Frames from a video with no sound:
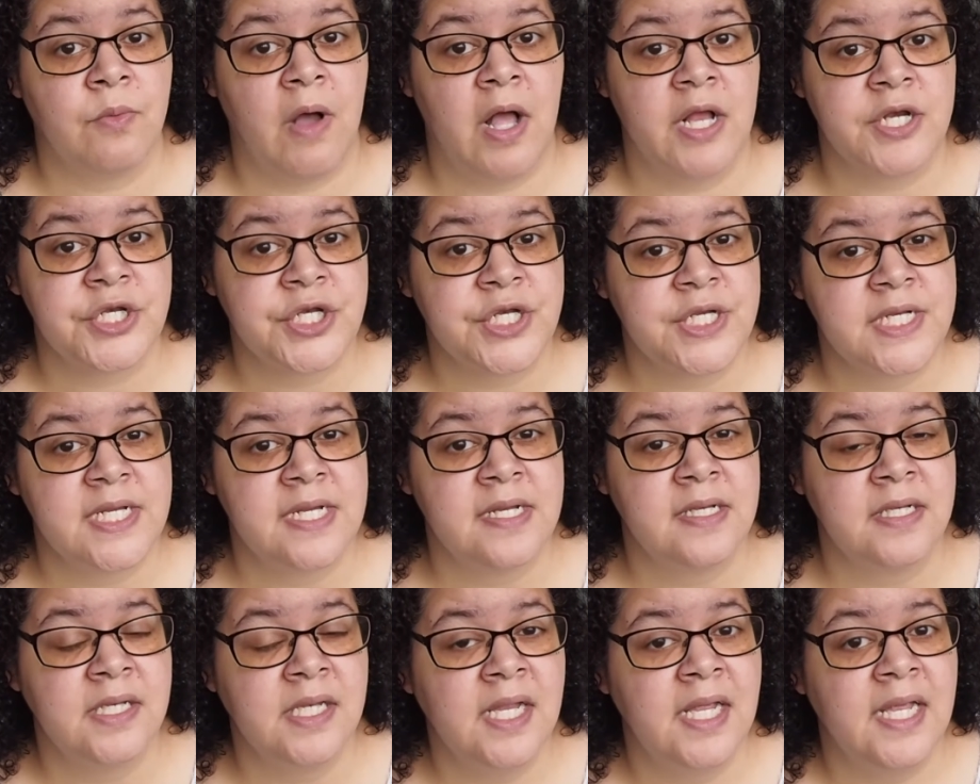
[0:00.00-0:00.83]

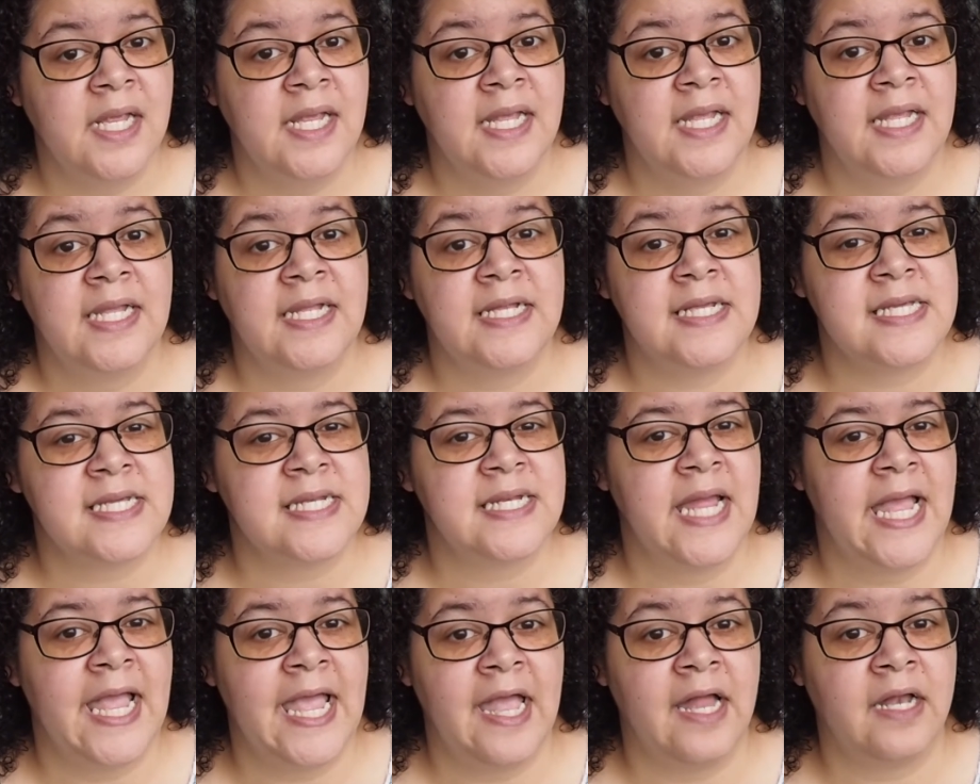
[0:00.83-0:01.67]
Washington. It's
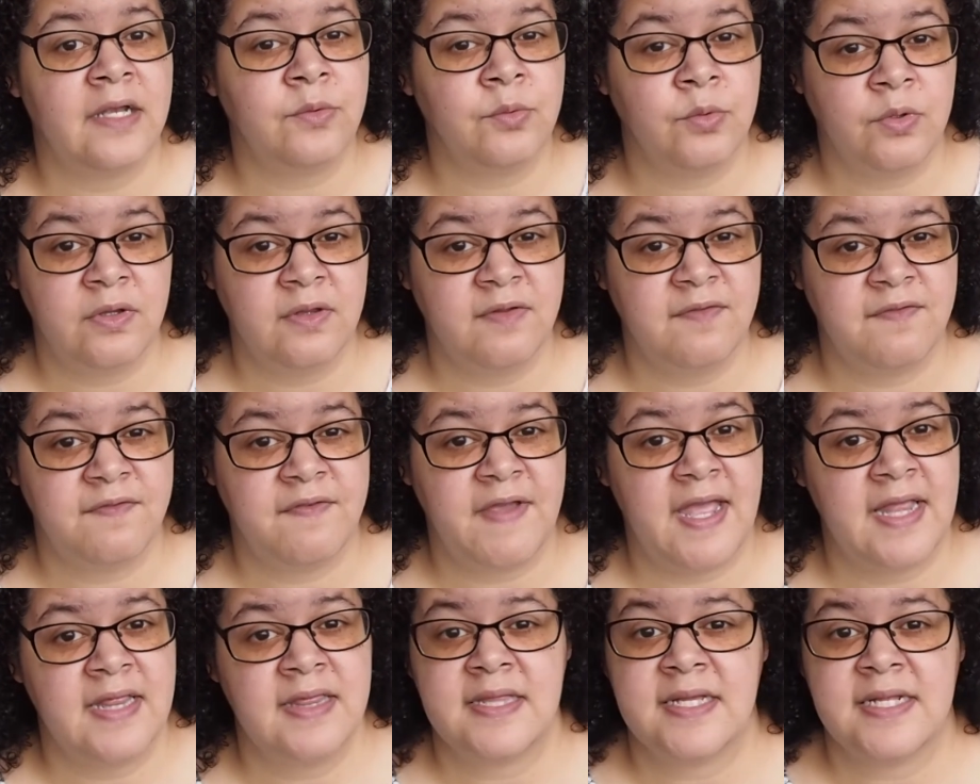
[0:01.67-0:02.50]
an annual
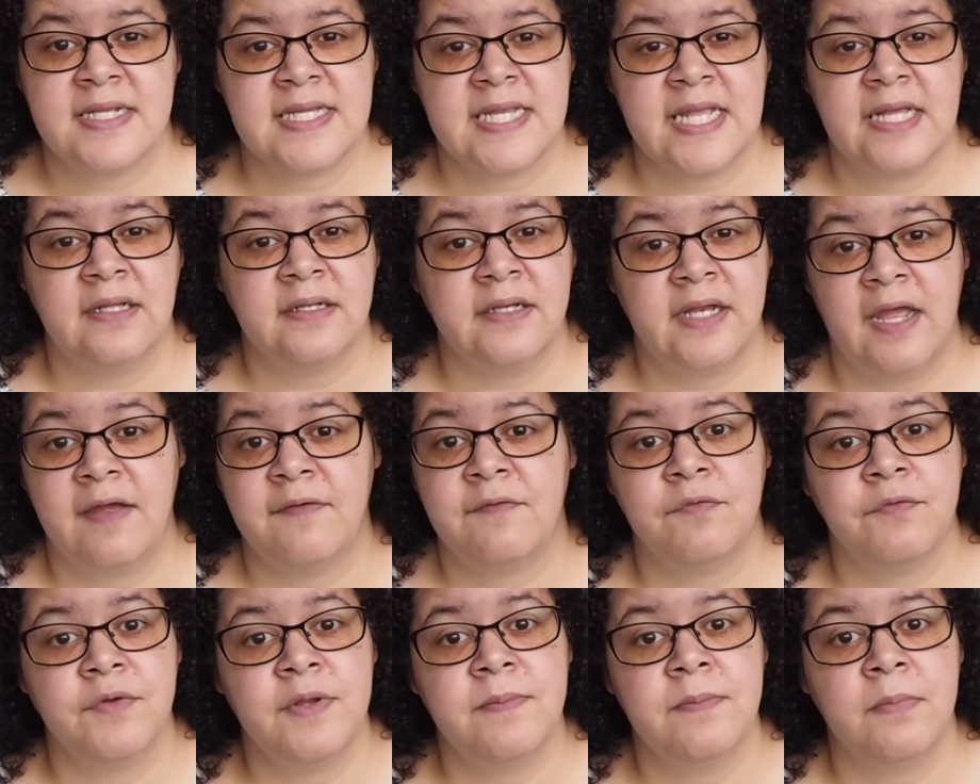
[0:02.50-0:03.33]
event that's held
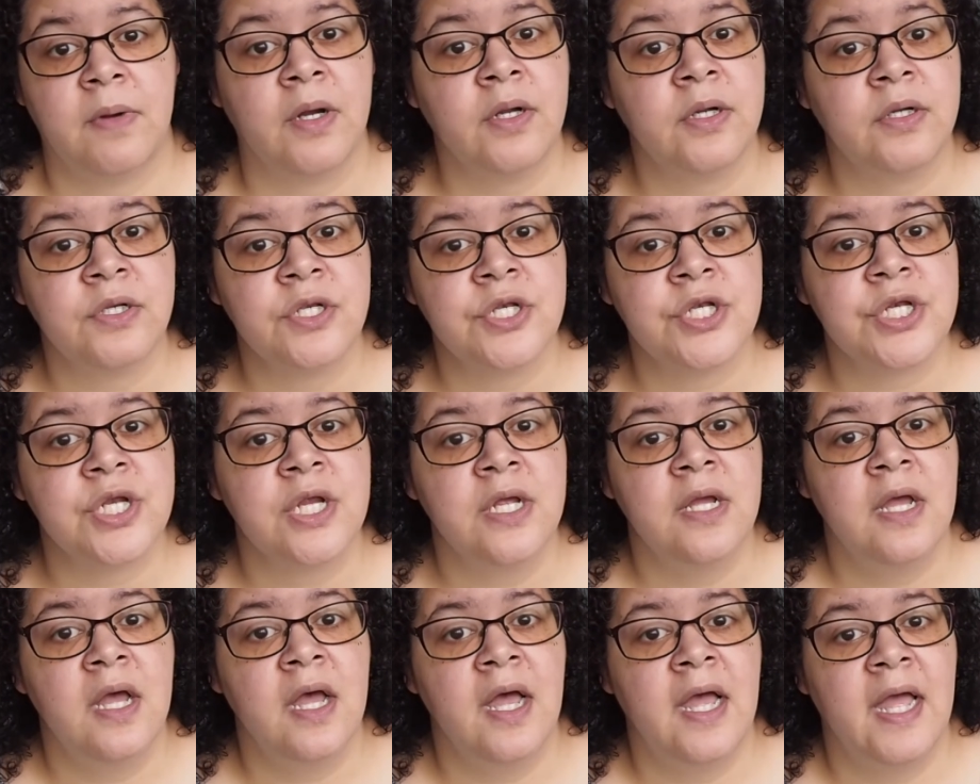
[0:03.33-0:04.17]
every March,
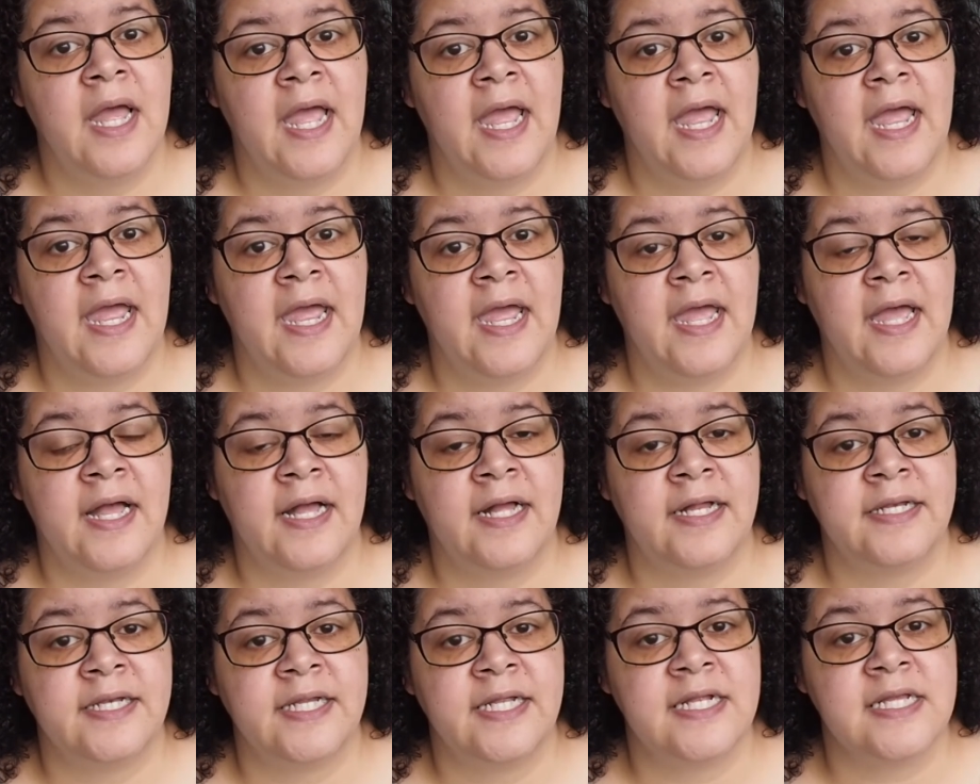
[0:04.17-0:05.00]

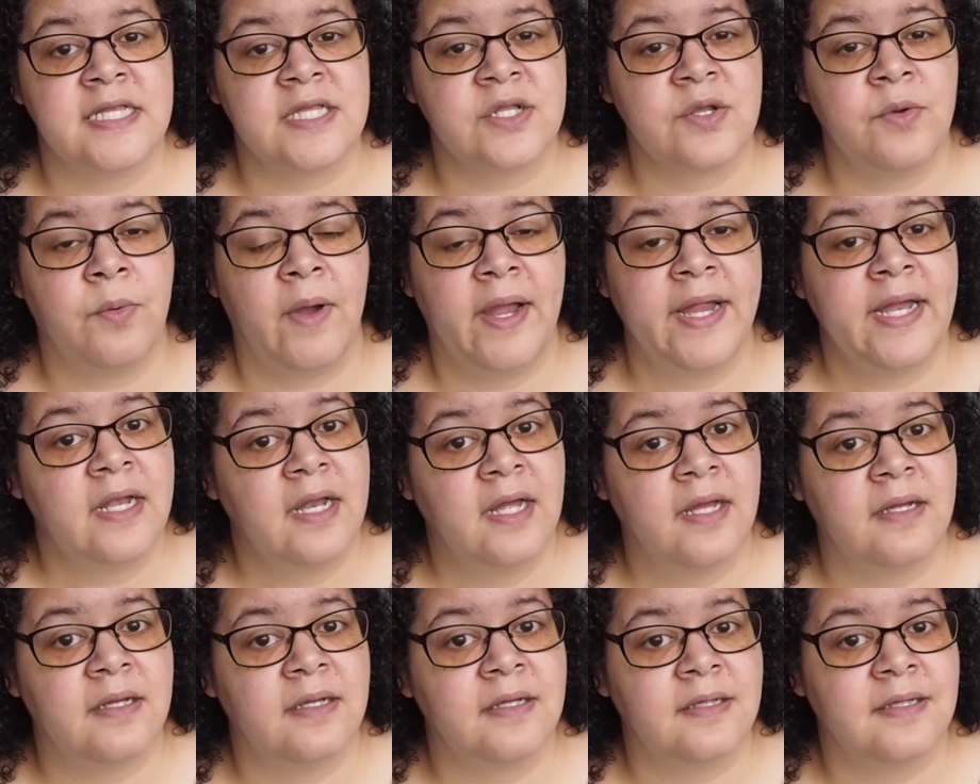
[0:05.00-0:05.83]
and it's
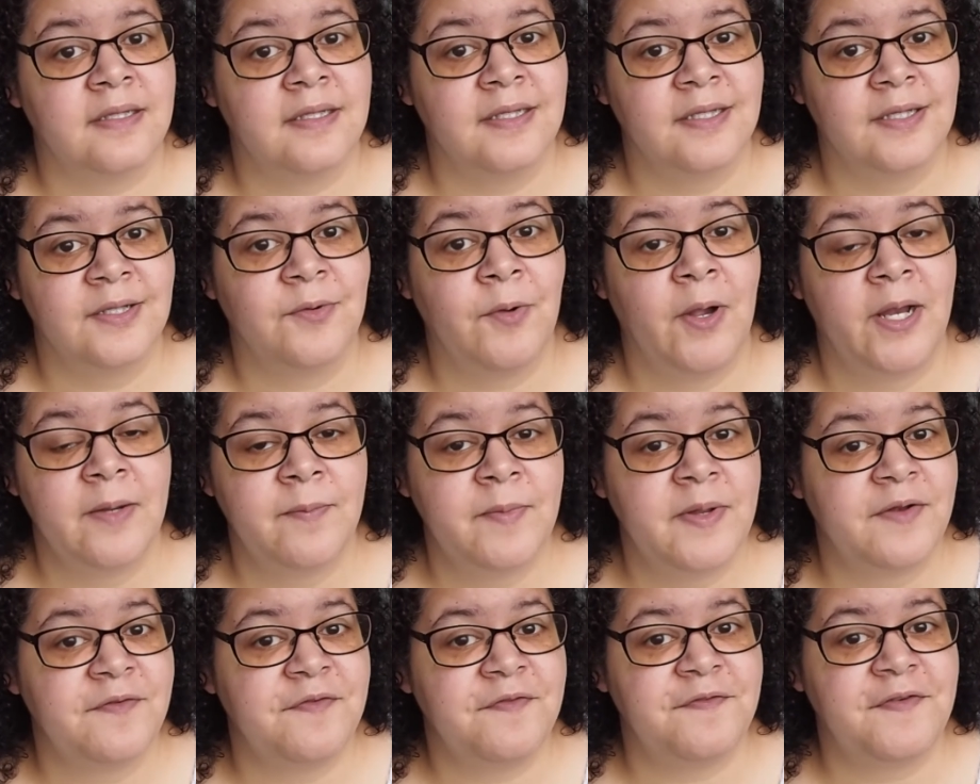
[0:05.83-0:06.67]
quite a
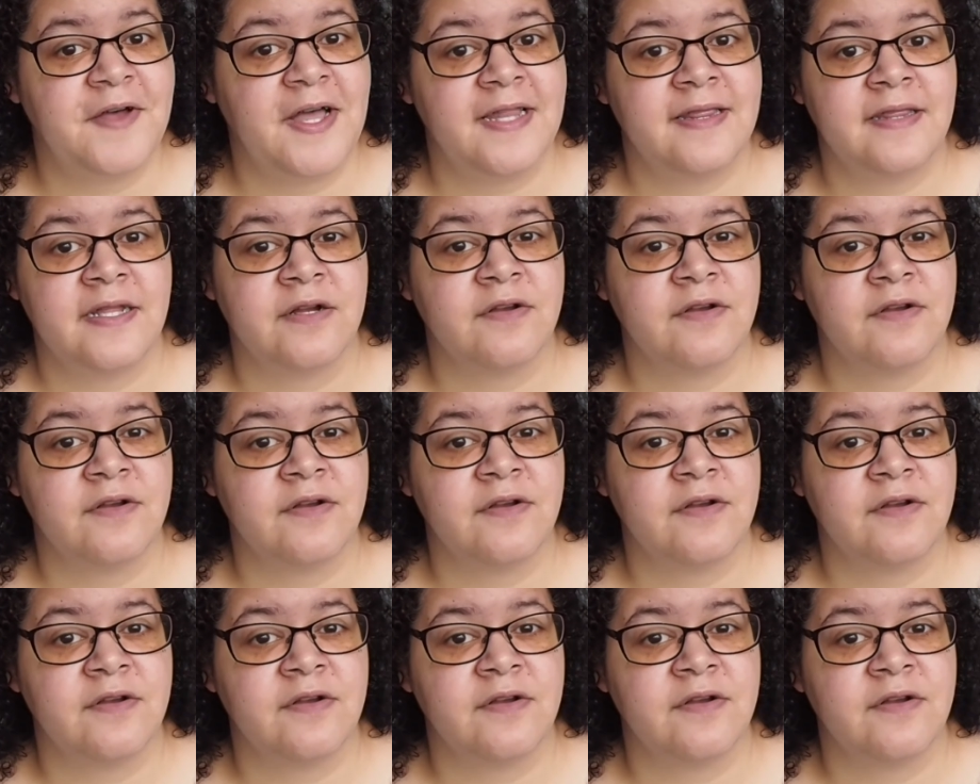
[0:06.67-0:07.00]
bit of fun.